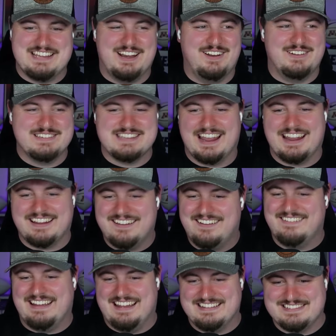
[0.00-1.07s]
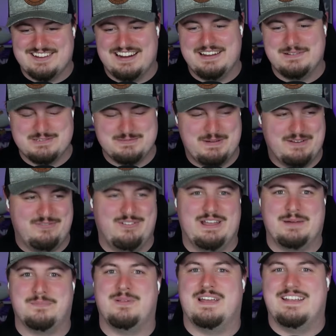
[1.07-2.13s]
And I was like, oh yeah, that's right. He was my
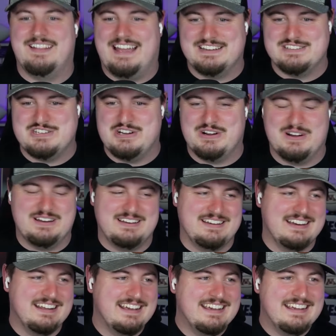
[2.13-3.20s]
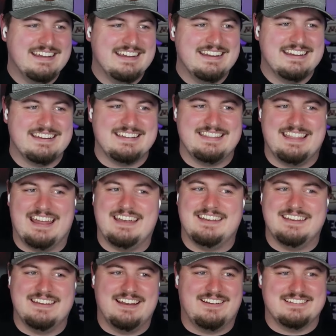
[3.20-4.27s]
flag plant last year. And
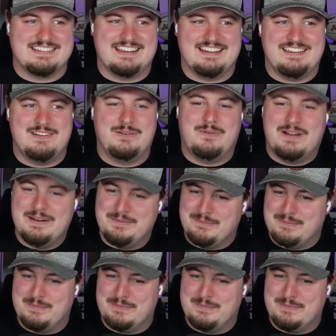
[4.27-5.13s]
then I was like, you know what?